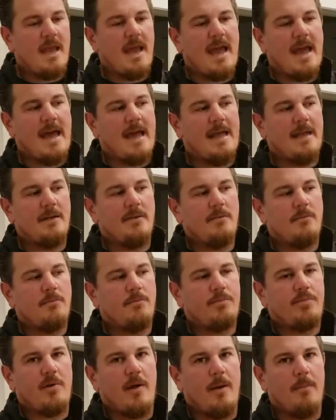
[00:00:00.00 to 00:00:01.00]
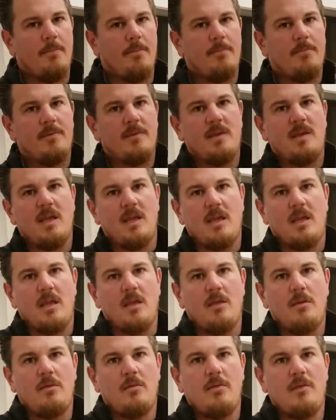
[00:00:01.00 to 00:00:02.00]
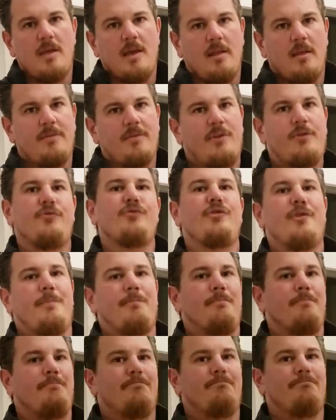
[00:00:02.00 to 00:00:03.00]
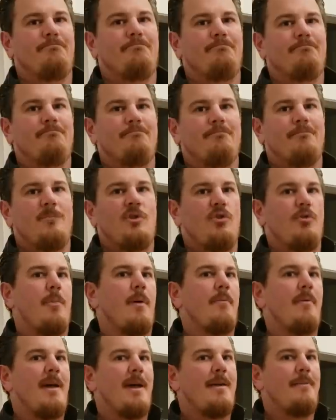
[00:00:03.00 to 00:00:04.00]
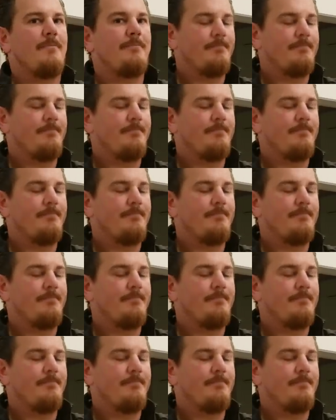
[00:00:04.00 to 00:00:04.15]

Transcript: had problems getting the elevator trim. Do you remember that?